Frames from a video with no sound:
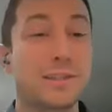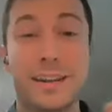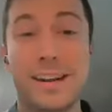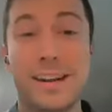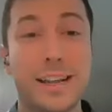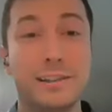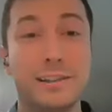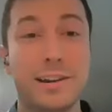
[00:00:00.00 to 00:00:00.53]
I'd
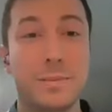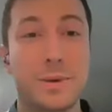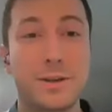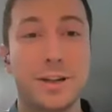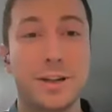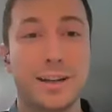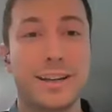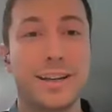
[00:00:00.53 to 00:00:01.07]
highly recommend
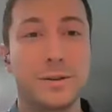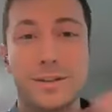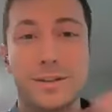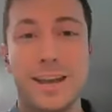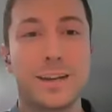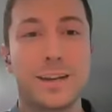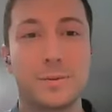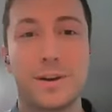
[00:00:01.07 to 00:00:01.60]
checking it out
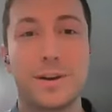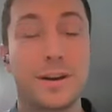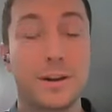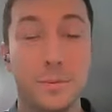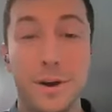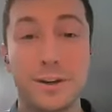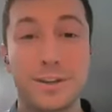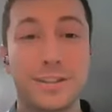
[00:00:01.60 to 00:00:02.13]
to anyone
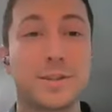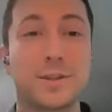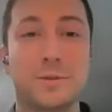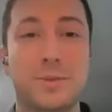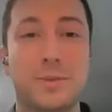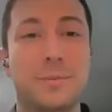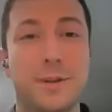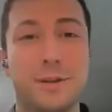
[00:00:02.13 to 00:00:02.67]
watching this who
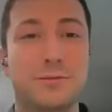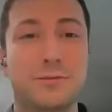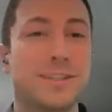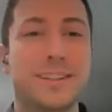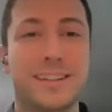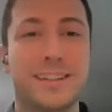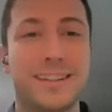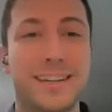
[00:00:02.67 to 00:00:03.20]
might be
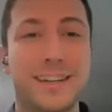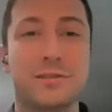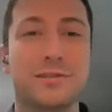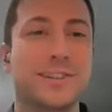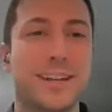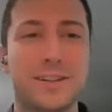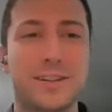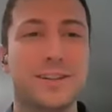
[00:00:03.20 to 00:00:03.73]
interested in the
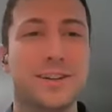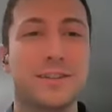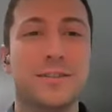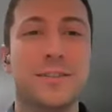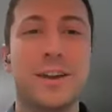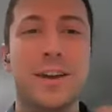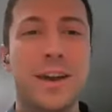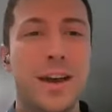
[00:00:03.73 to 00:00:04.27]
intersection of
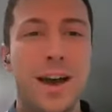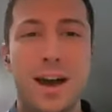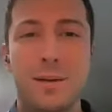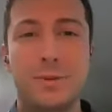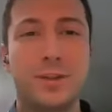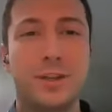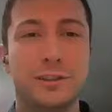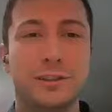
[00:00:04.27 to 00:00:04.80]

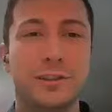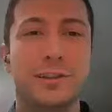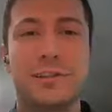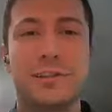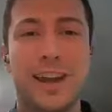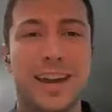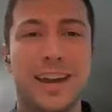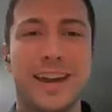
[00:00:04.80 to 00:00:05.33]
machine learning
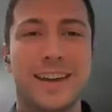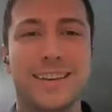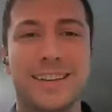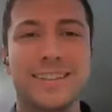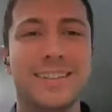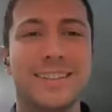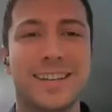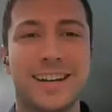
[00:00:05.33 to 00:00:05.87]
or AI and
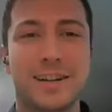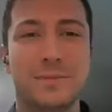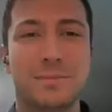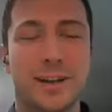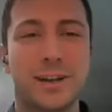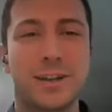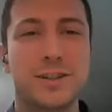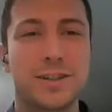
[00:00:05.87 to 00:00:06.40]
synthetic
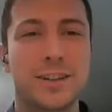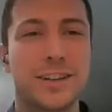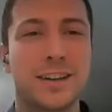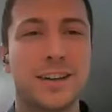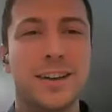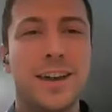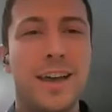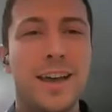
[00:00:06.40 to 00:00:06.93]
biology.
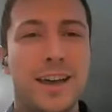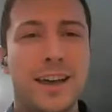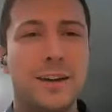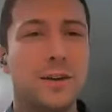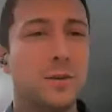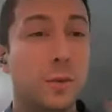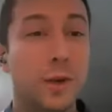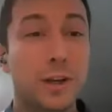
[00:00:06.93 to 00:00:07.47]

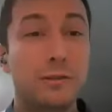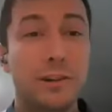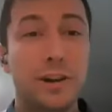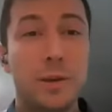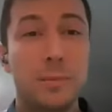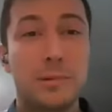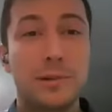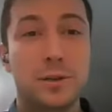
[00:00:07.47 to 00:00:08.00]
And what a great
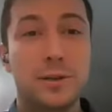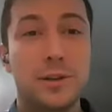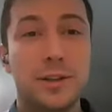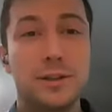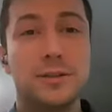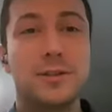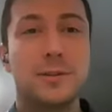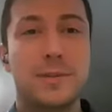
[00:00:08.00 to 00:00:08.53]
opportunity
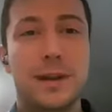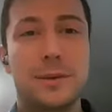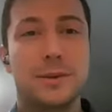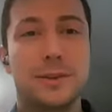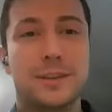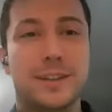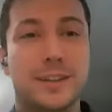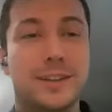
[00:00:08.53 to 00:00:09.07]
too to be able
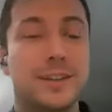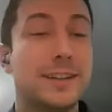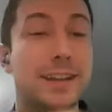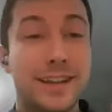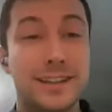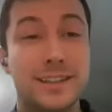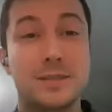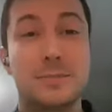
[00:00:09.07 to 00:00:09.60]
to
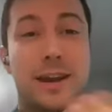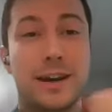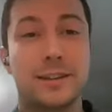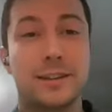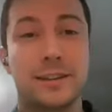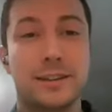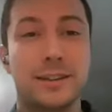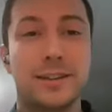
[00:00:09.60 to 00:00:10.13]
take a
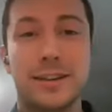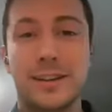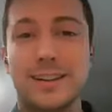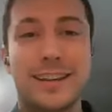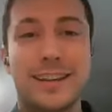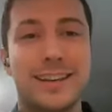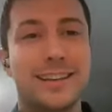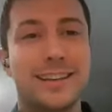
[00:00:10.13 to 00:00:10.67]
sabbatical and
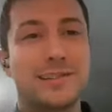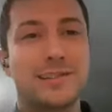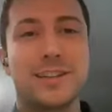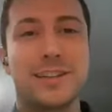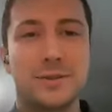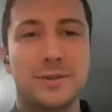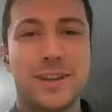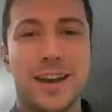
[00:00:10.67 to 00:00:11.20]
take a year to
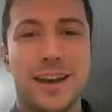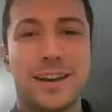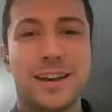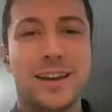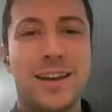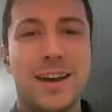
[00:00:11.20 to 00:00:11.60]
do that.